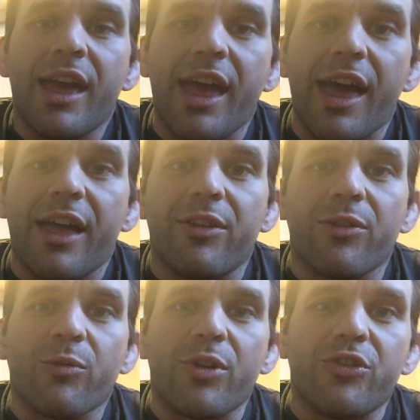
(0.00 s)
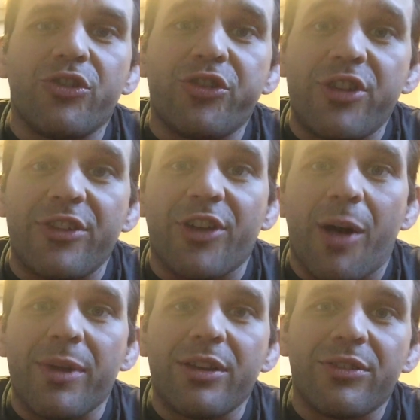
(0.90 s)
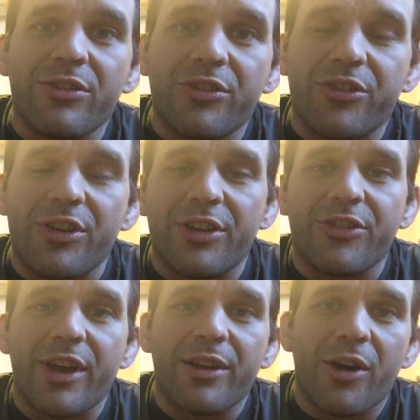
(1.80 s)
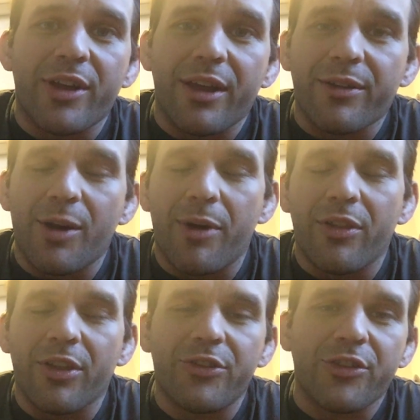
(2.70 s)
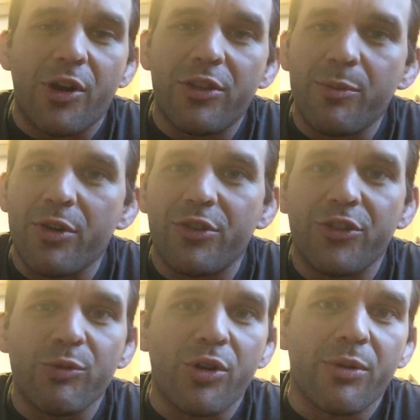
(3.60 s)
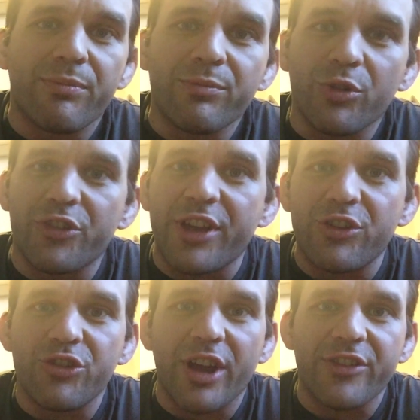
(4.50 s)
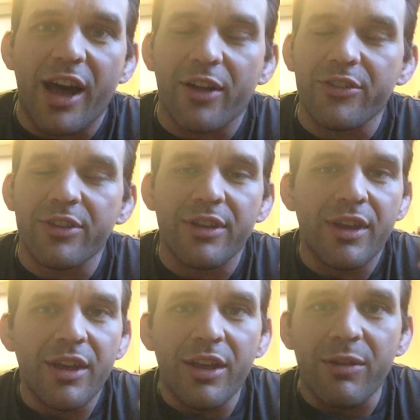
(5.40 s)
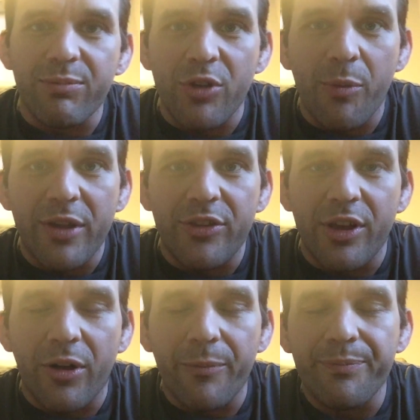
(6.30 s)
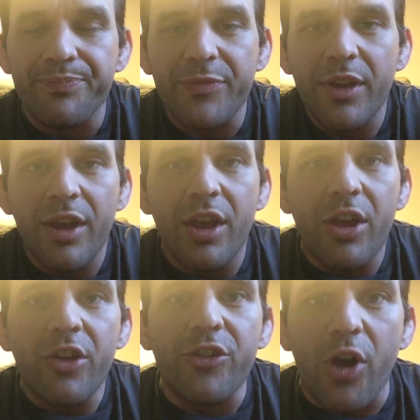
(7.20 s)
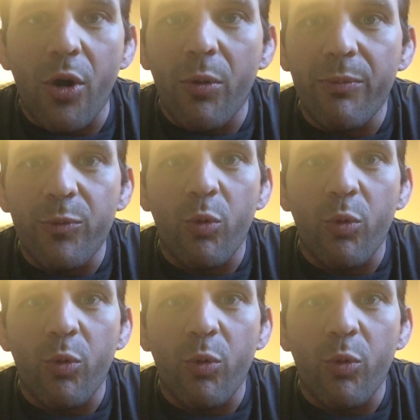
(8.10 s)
And when she saw me, she just said, okay, come on, let's just go in the emergency room. We'll just get you checked out. No big deal. So